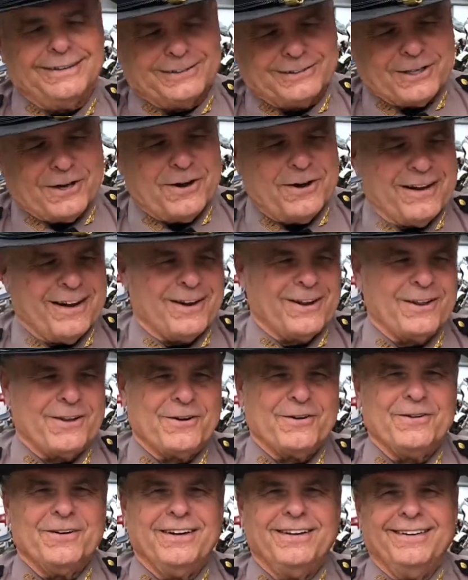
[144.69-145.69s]
So, you
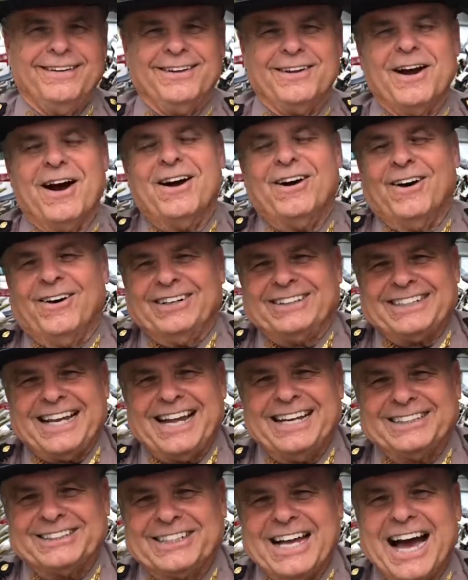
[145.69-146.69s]
know, always
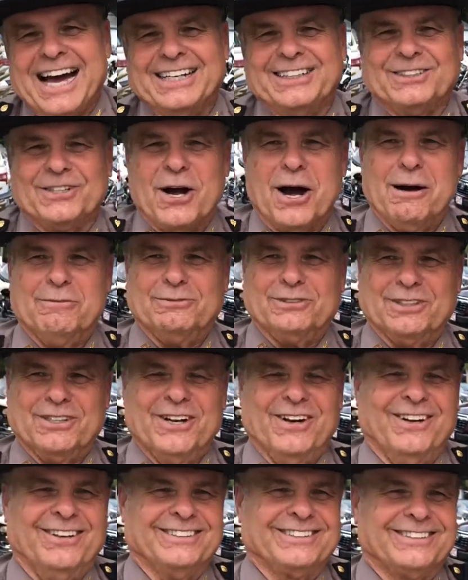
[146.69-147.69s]
had a side job, you know.